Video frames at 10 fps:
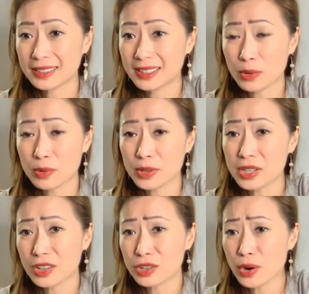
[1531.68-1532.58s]
There
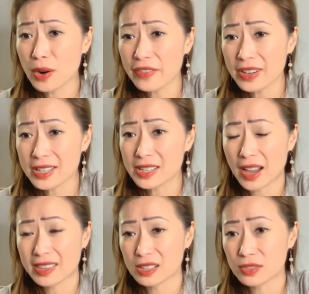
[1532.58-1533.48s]
wouldn't, there's no evidence of
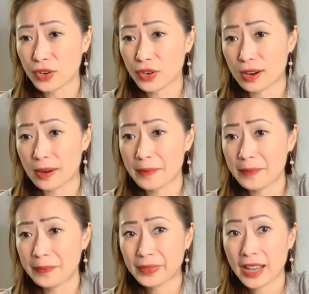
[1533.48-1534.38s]
that thus far.
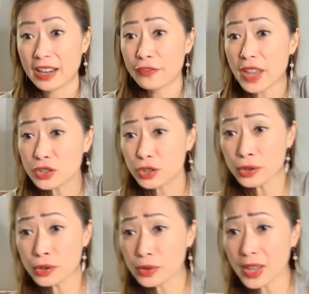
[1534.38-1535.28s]
And if they
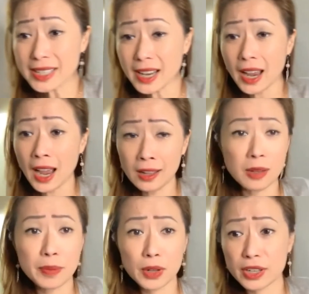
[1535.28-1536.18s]
do, that's
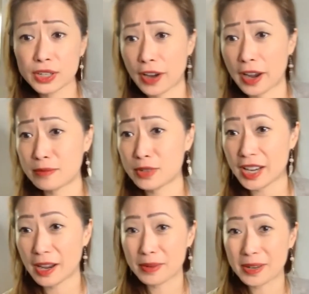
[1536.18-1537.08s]
hella bullish for
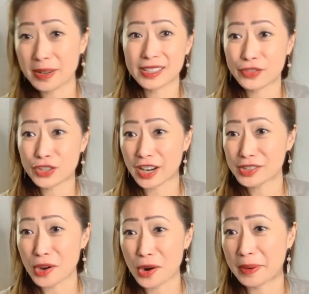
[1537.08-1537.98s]
MGM because if
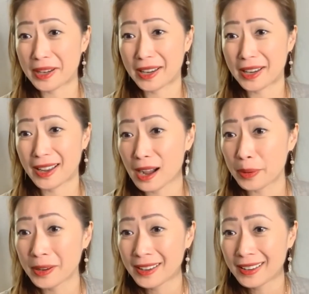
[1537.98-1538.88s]
China's opening
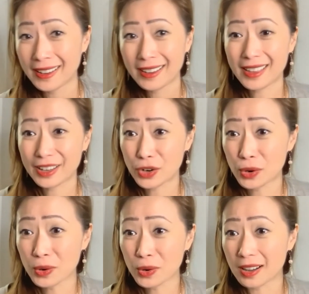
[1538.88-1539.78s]
up, then
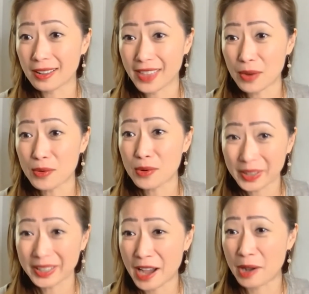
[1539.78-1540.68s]
cool, that will
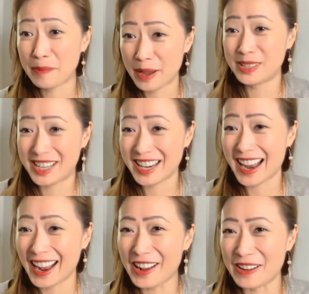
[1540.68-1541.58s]
really help
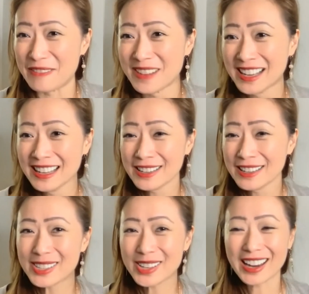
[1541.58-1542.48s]
MGM.
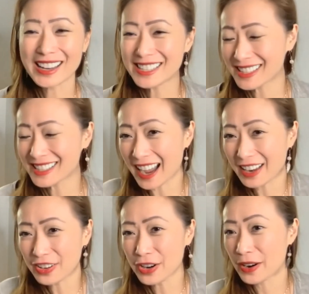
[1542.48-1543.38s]
So it's just, I
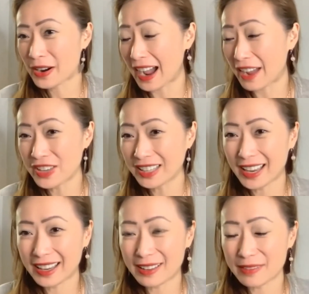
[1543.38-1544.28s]
don't know. I feel
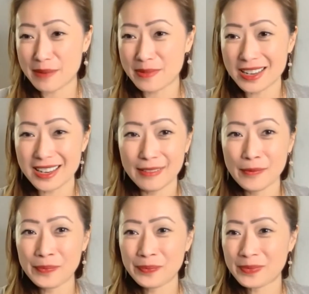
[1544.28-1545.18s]
like
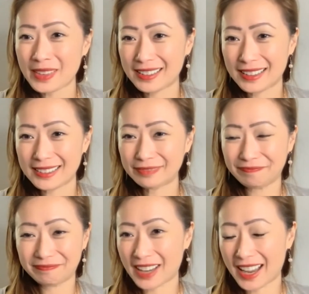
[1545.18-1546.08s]
maybe,
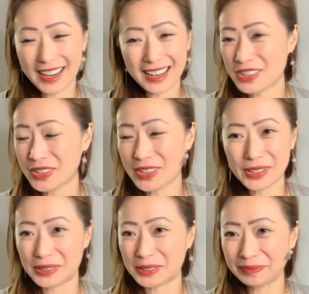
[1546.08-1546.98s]
I, I don't
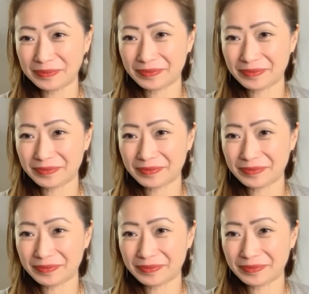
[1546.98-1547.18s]
know.